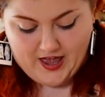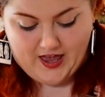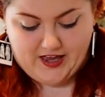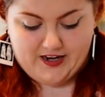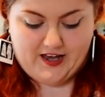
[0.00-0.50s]

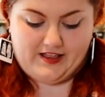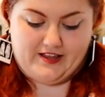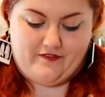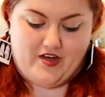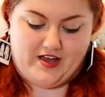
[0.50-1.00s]
And I
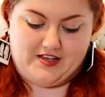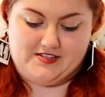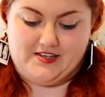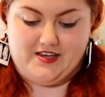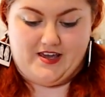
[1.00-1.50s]
love that
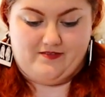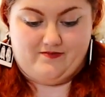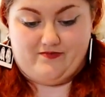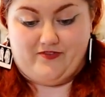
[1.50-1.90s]
because it